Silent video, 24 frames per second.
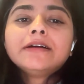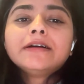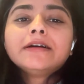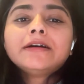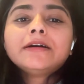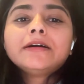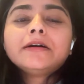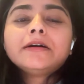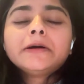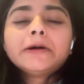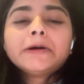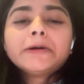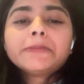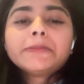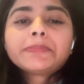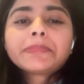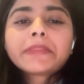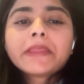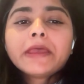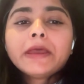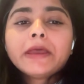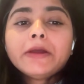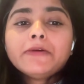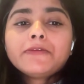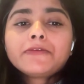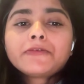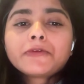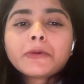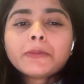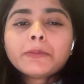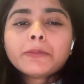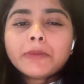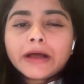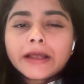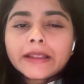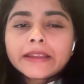Uh,
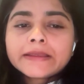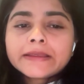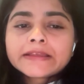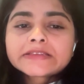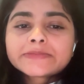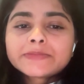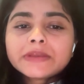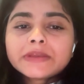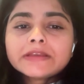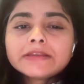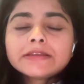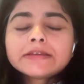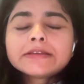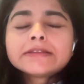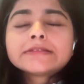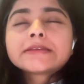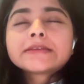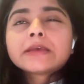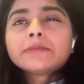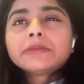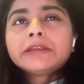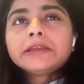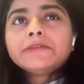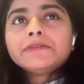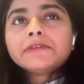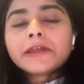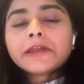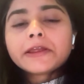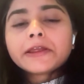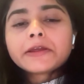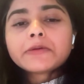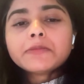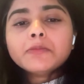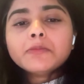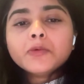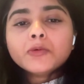from my experience, I believe
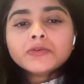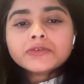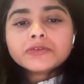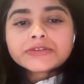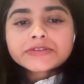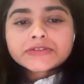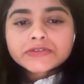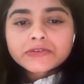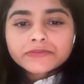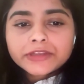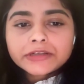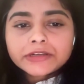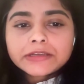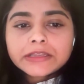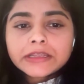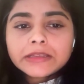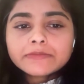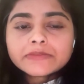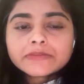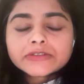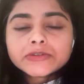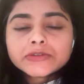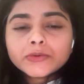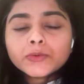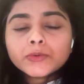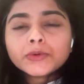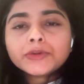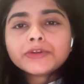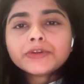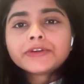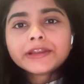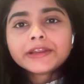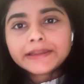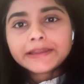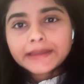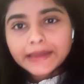like most of the teams
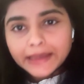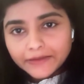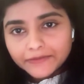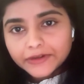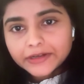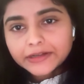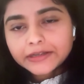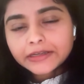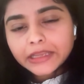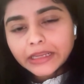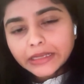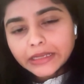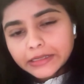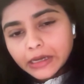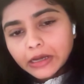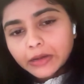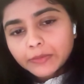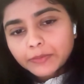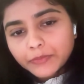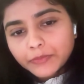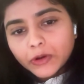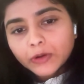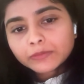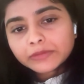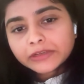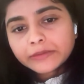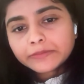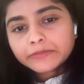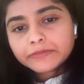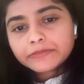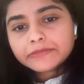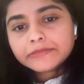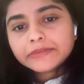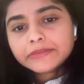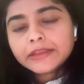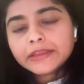don't really have a data
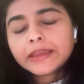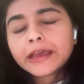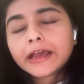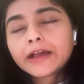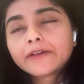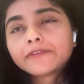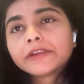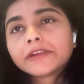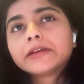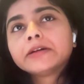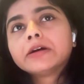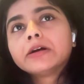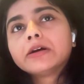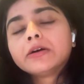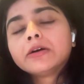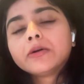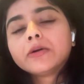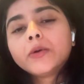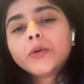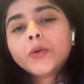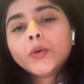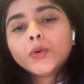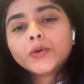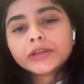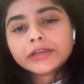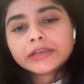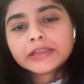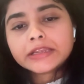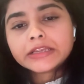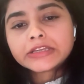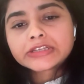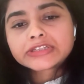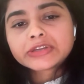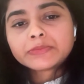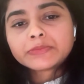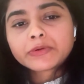problem. They have like a
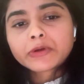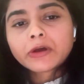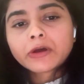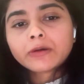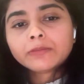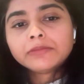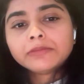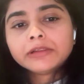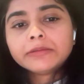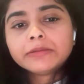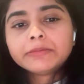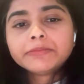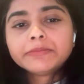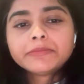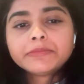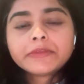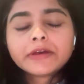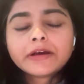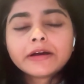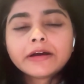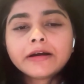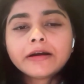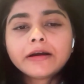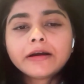correlation problem.